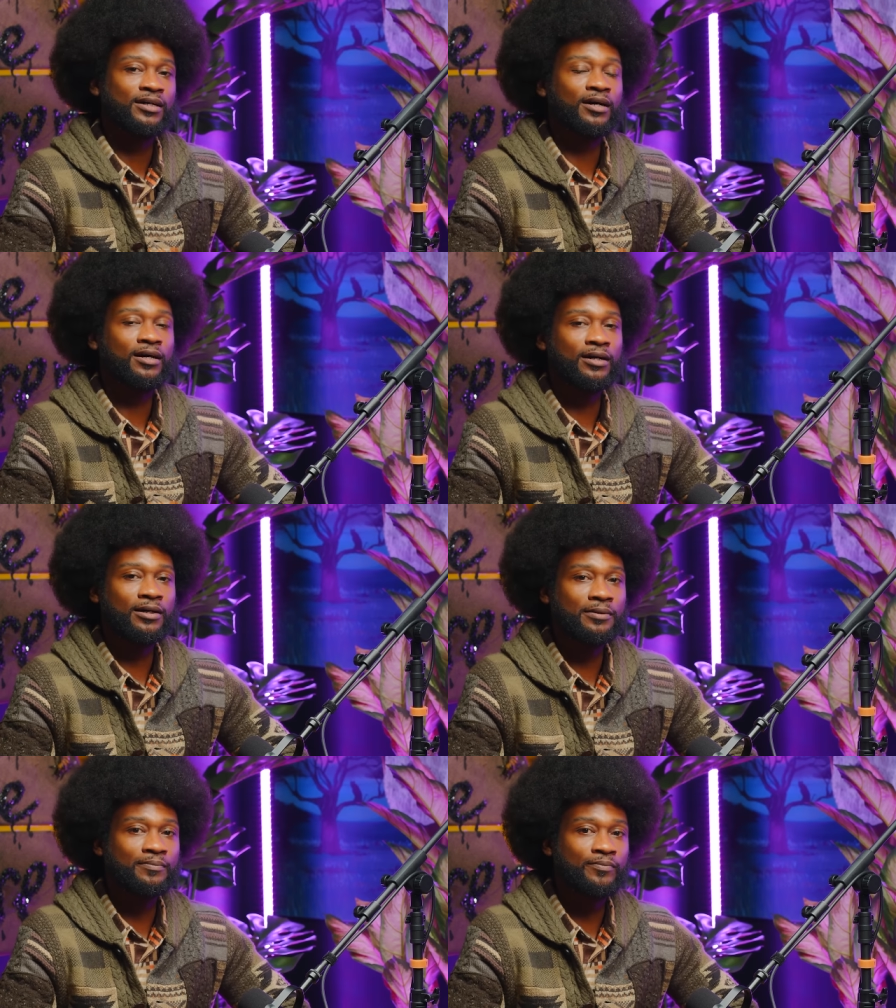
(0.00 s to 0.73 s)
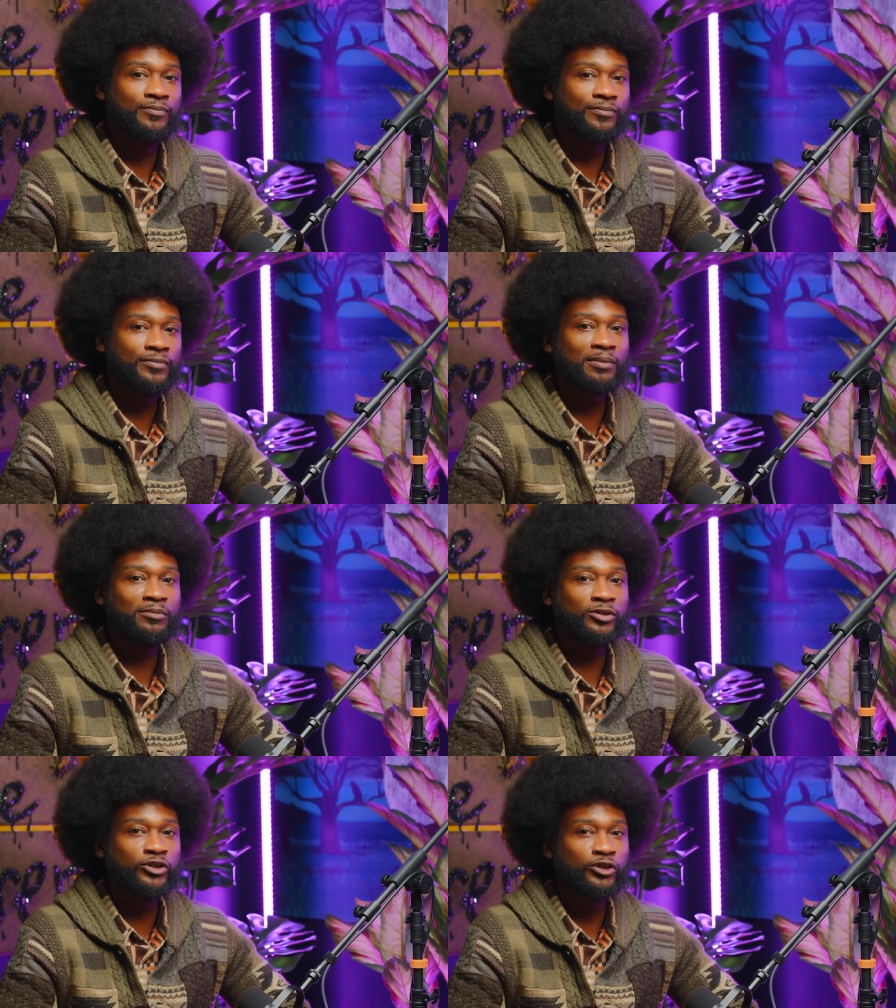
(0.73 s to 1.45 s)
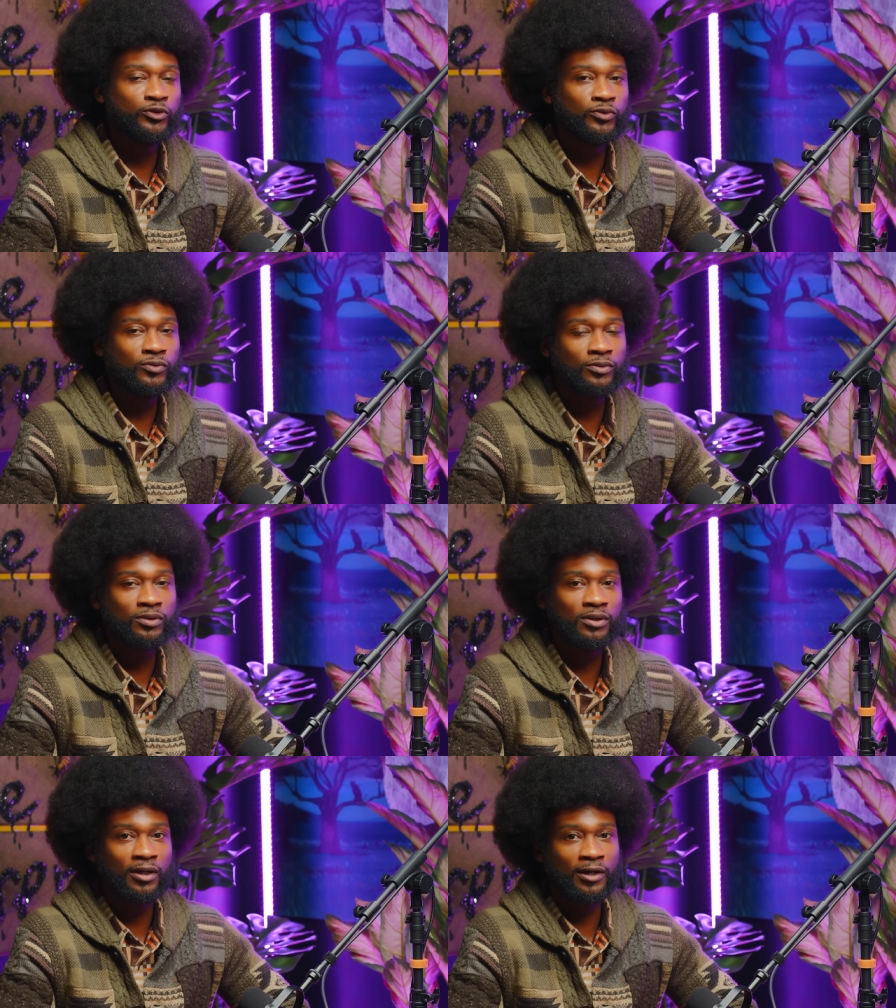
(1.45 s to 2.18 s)
Number 2,
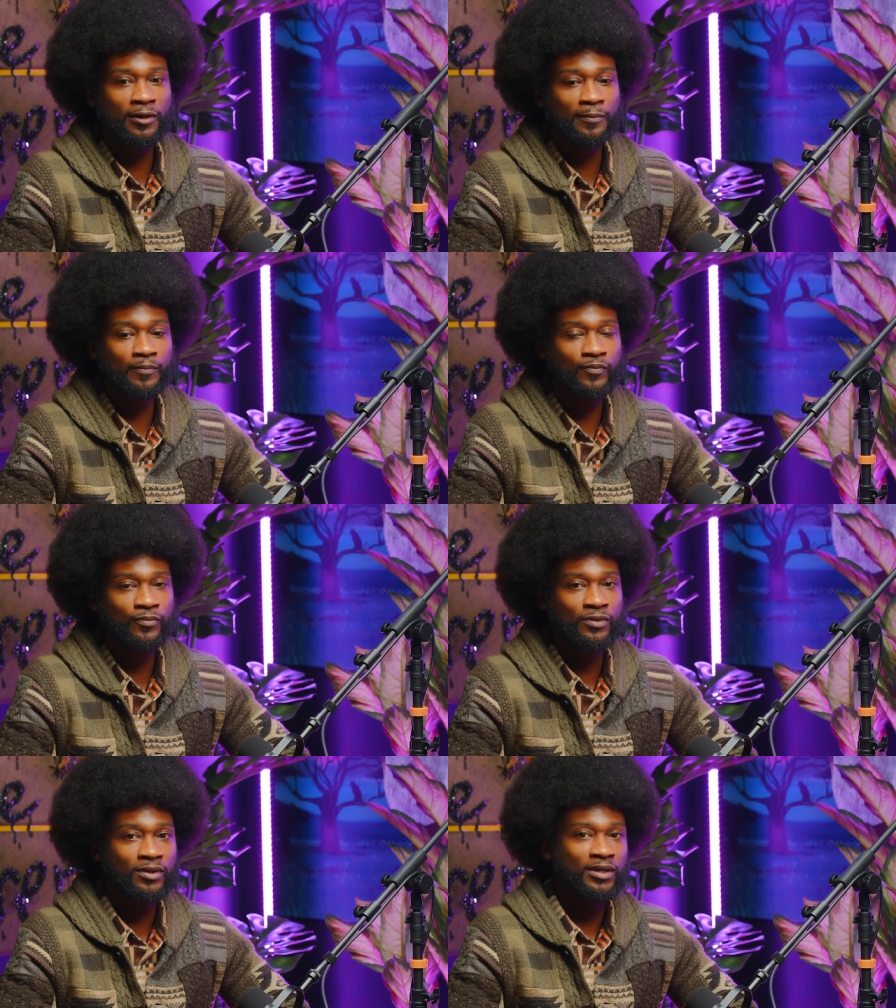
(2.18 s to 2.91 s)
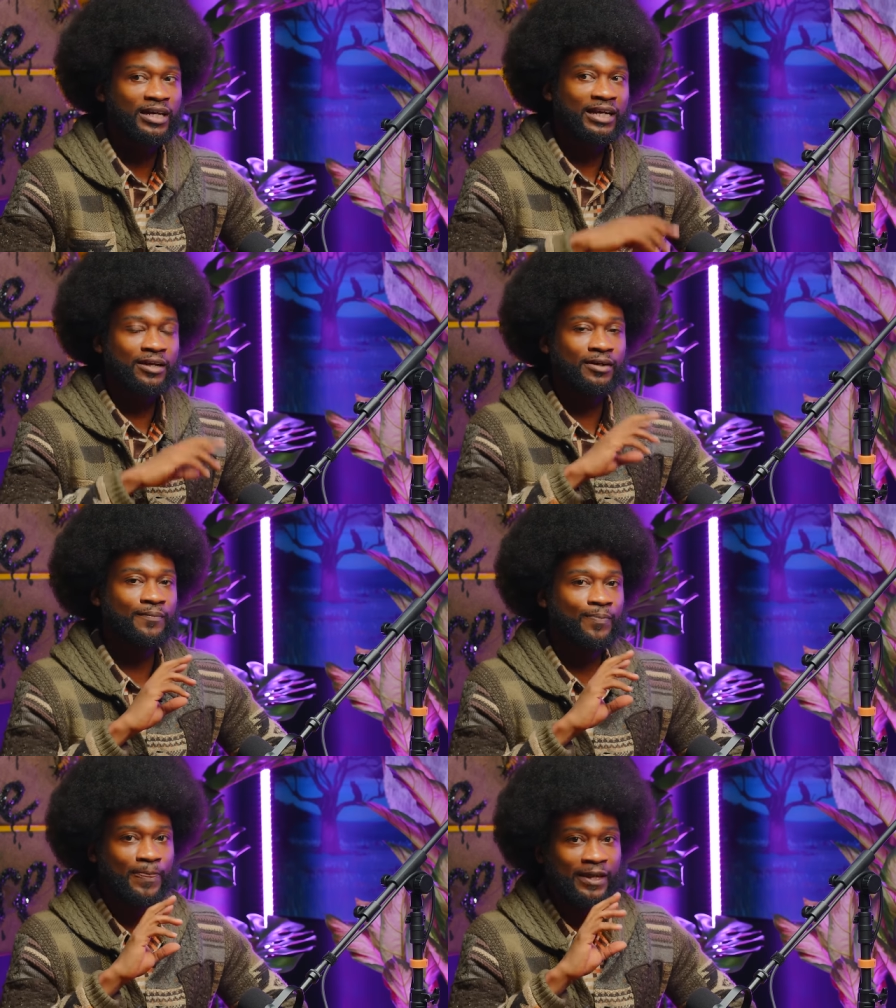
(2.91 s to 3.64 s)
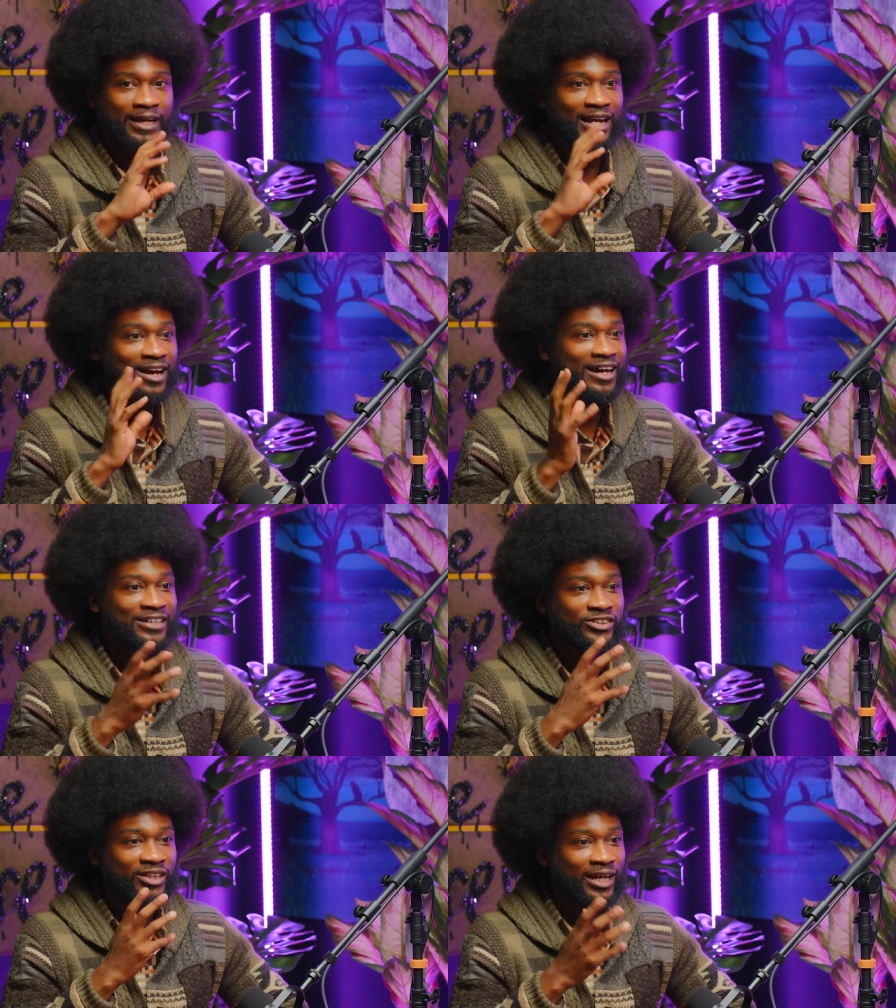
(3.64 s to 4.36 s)
in our
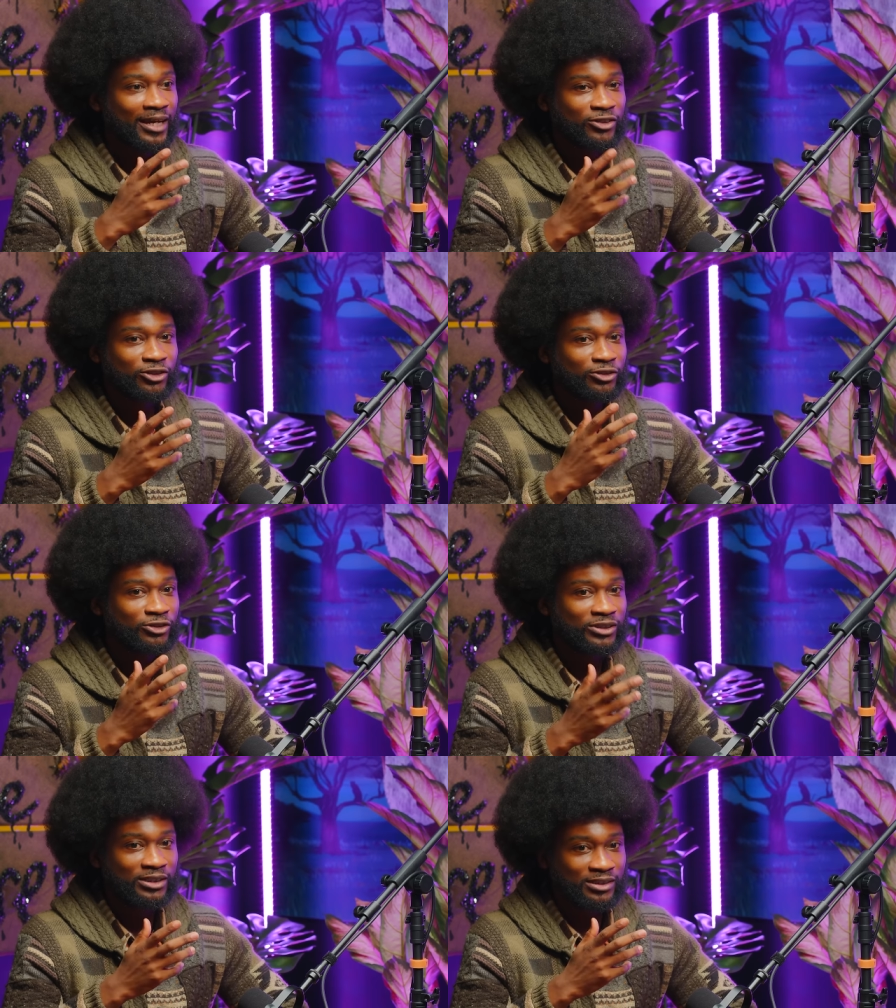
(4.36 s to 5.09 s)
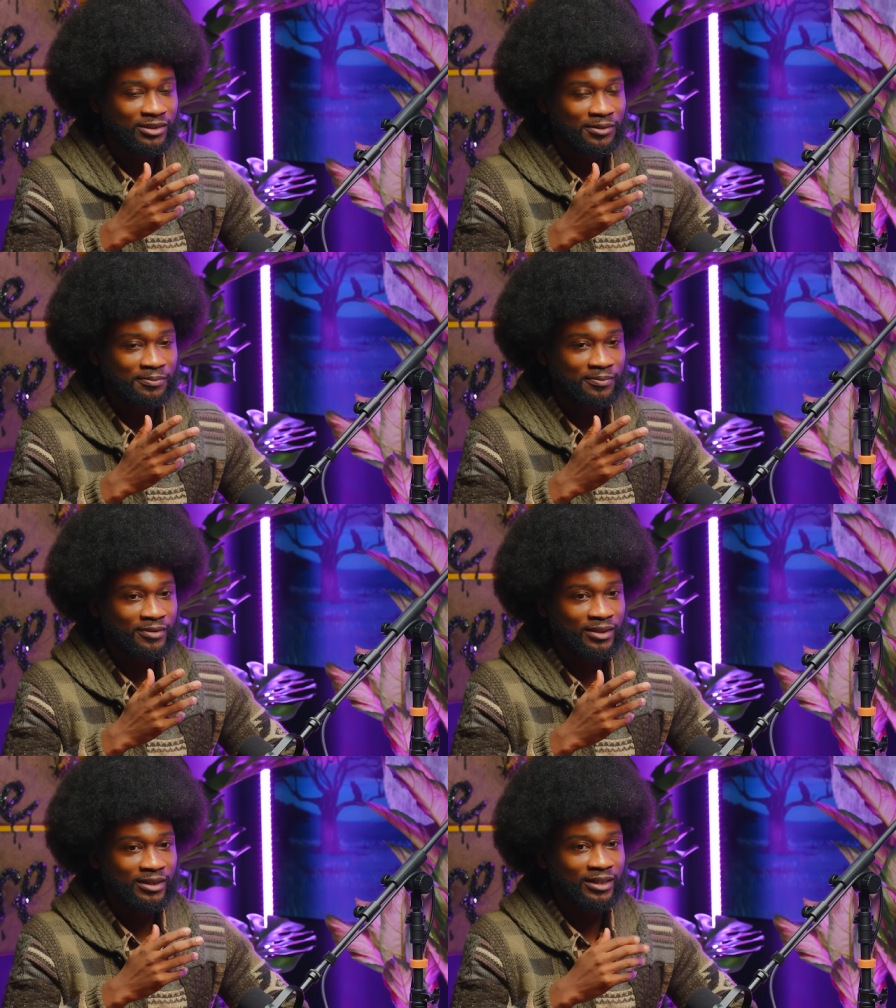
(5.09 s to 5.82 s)
educational system,